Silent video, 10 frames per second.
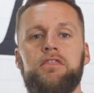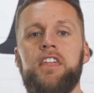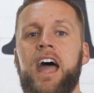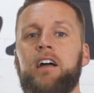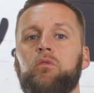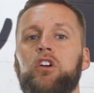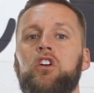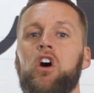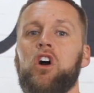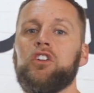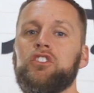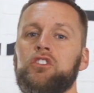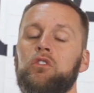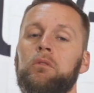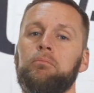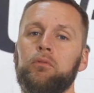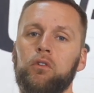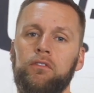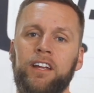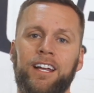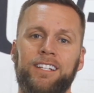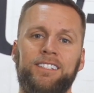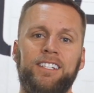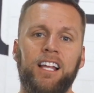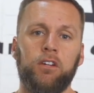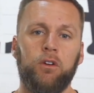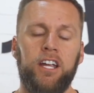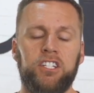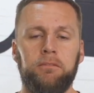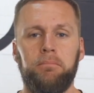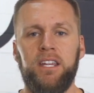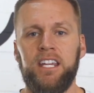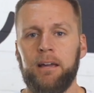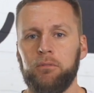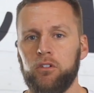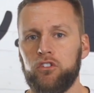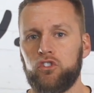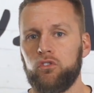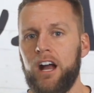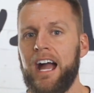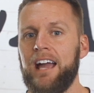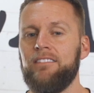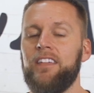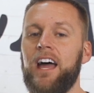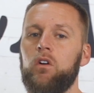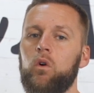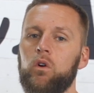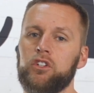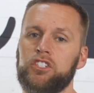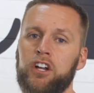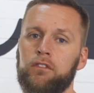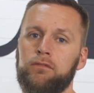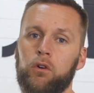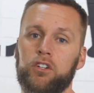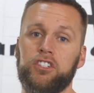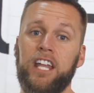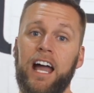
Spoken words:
that regards to improving acceleration, being able to drive that horizontal force.